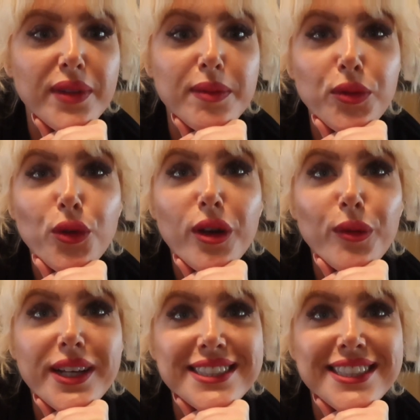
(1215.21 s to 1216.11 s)
I'm
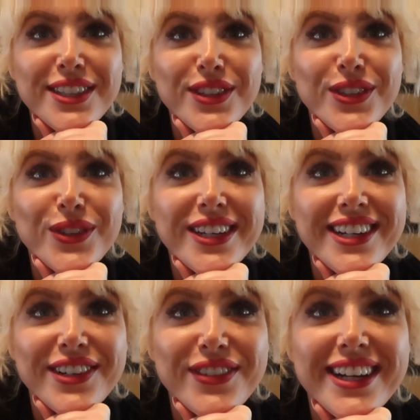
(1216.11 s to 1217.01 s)
three weeks into the new
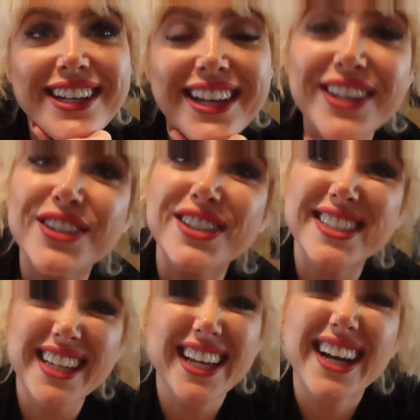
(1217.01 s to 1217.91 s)
year, right? And you're
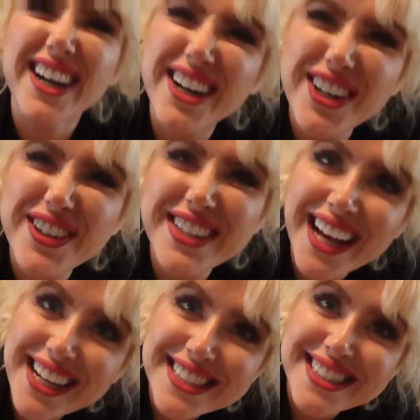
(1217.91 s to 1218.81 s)
just like, oh,
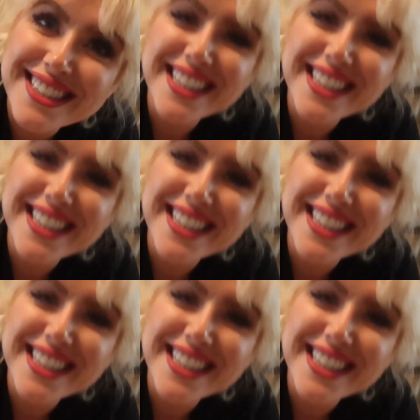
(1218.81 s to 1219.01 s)
yes,